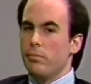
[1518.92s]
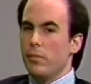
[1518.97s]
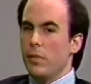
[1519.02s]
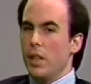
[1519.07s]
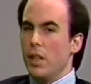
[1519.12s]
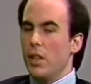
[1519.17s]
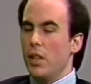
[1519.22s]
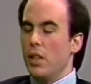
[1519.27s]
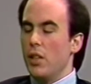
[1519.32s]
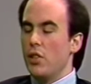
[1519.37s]

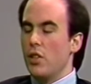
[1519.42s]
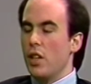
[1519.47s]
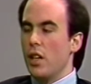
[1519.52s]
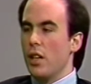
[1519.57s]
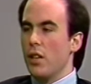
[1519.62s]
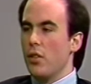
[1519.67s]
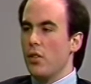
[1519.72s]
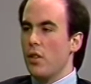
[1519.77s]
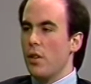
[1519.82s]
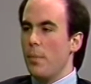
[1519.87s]
in
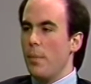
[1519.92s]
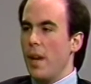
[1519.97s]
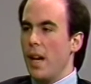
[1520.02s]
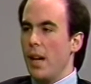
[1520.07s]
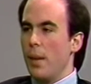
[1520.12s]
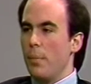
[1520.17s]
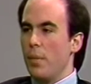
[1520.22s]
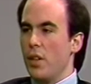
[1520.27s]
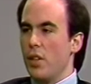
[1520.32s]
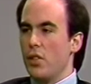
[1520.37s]
jargon sort of
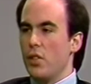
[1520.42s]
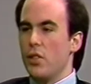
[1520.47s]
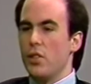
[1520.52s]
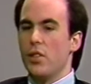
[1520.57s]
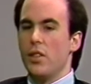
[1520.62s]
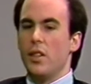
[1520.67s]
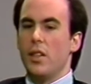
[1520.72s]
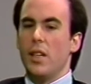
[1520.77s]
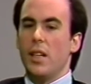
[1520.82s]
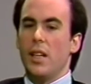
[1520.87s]
backbenchers,
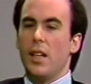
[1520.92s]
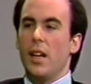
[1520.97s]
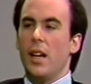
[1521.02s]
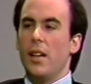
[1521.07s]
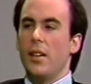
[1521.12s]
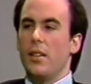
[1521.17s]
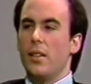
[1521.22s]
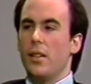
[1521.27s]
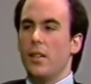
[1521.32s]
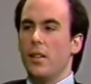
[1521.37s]
and you tend
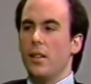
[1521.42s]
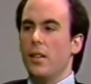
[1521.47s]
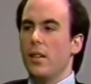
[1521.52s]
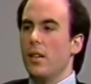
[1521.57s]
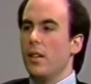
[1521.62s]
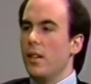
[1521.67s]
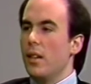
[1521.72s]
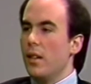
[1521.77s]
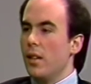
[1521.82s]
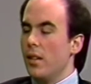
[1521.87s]
not to
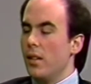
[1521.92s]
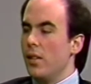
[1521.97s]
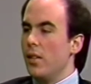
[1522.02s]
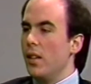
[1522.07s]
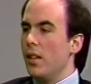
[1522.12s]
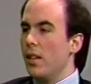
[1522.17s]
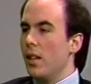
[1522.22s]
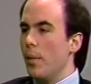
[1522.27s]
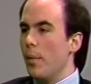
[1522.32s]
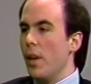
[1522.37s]

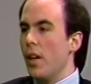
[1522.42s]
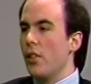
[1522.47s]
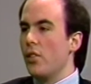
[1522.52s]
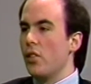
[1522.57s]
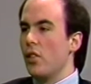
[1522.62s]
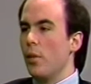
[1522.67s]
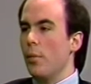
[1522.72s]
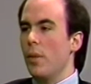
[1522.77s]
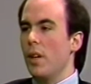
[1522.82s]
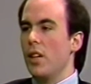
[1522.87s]
seek them out
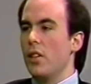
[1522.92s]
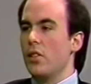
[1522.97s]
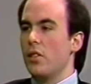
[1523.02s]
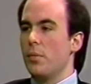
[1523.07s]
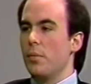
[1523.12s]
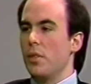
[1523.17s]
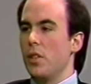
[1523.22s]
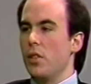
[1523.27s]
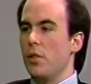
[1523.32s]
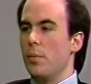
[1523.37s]
so
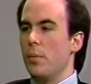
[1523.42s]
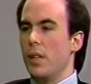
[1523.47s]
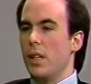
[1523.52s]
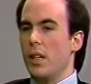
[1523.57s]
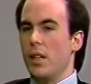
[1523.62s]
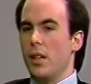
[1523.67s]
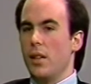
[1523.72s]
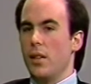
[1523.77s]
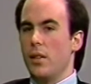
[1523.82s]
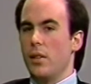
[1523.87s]
much just
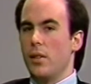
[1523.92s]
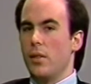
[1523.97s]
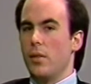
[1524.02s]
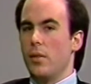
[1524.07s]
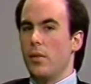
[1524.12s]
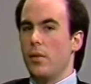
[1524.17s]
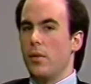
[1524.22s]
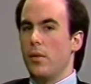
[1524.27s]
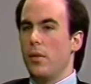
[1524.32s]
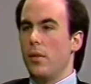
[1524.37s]

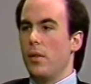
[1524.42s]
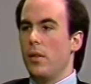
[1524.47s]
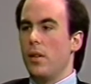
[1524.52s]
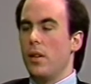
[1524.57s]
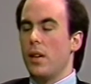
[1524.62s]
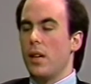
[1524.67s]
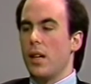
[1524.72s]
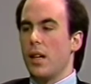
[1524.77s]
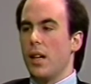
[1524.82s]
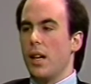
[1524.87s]
because
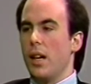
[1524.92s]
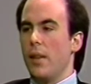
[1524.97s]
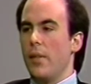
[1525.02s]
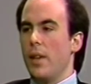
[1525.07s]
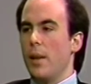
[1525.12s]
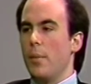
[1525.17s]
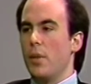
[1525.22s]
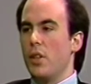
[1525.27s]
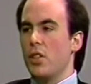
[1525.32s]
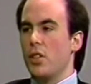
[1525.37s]
they're not going to have
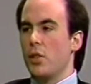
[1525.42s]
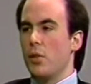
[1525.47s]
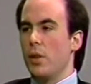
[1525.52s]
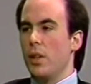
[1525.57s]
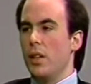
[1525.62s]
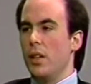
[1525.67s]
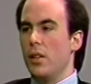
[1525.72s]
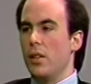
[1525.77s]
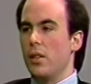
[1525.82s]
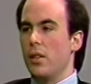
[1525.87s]
that much
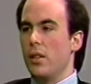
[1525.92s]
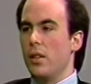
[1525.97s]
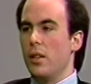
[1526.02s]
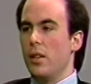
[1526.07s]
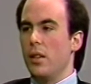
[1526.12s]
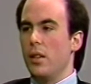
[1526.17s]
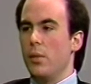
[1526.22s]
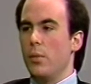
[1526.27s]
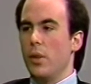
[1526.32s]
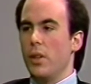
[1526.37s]
credence
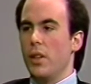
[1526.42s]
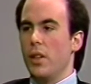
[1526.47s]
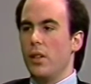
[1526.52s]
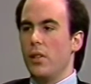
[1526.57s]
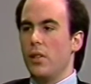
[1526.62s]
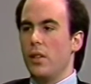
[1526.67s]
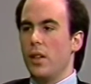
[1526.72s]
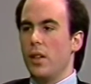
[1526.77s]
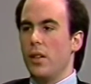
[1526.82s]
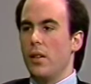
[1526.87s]
in what they
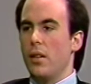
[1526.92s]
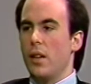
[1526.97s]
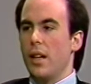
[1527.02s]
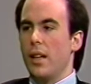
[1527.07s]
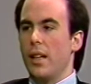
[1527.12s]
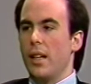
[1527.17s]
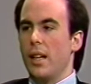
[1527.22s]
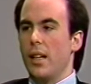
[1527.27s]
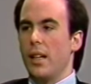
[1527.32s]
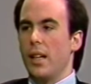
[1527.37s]
say. They're
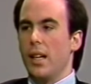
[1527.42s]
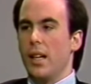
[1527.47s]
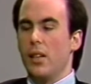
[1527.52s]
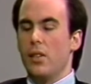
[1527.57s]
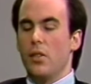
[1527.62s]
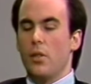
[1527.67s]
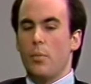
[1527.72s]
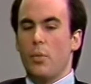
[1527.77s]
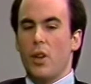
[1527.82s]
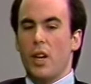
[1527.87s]
not that
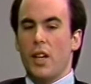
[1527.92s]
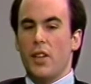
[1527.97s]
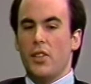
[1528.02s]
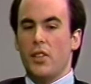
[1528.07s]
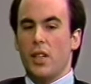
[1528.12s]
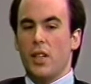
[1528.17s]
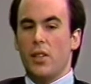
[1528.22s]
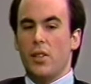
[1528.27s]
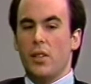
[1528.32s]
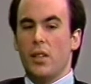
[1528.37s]
engaged in the
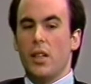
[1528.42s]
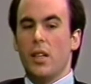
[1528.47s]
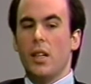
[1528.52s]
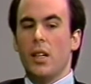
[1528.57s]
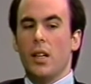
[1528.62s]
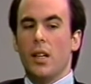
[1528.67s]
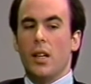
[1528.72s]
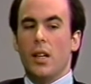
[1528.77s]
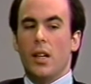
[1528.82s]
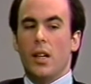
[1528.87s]
process.
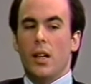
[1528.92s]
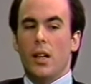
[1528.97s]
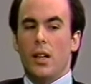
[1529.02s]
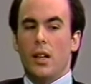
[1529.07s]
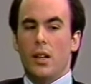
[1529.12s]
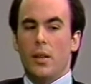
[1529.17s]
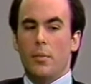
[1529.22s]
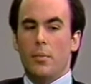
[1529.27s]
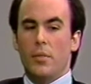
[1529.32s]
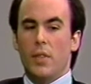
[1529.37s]

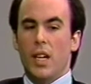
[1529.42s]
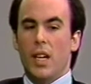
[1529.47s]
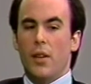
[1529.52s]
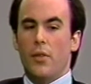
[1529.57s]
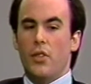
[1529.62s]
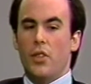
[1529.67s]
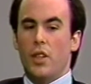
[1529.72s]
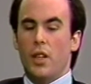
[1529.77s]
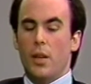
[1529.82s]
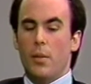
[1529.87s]
You
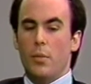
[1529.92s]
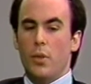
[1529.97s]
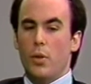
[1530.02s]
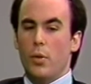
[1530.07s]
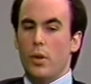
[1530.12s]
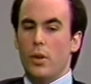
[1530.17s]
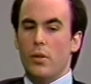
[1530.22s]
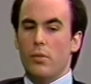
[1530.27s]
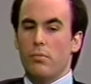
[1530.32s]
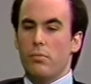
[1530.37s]
have some who
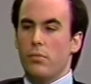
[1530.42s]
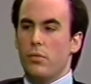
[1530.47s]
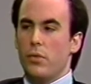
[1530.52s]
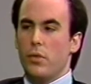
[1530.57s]
are